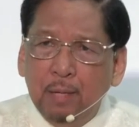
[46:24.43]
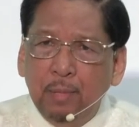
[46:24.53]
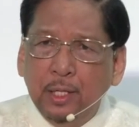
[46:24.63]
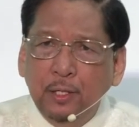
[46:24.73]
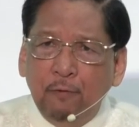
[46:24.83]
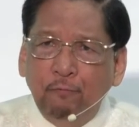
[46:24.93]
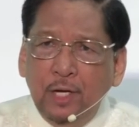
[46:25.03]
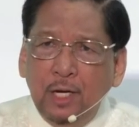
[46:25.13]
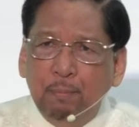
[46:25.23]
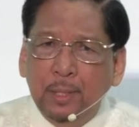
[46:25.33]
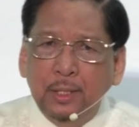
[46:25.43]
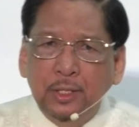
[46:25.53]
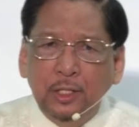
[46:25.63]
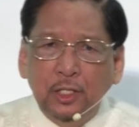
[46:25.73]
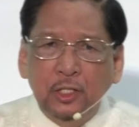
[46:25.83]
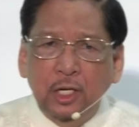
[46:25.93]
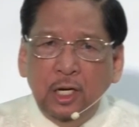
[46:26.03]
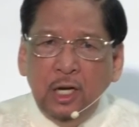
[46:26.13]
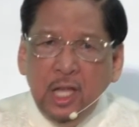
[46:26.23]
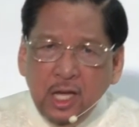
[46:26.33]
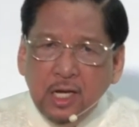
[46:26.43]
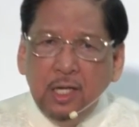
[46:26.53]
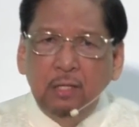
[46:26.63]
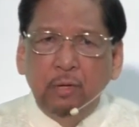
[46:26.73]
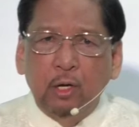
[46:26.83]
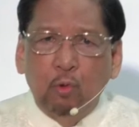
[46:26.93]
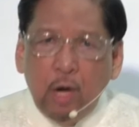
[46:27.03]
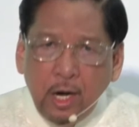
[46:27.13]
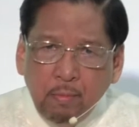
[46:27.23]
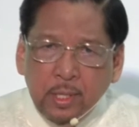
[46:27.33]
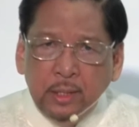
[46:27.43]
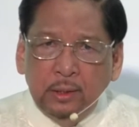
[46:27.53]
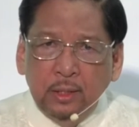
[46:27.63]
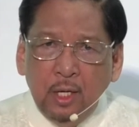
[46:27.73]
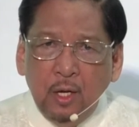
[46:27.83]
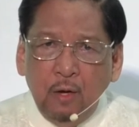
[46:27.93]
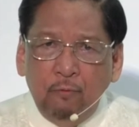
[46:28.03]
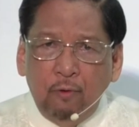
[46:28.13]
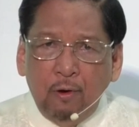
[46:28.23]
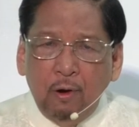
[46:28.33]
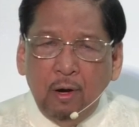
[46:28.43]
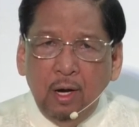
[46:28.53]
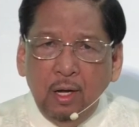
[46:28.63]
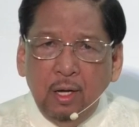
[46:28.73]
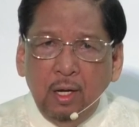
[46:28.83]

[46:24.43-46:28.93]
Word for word: but in the Philippines, it is a legal requirement for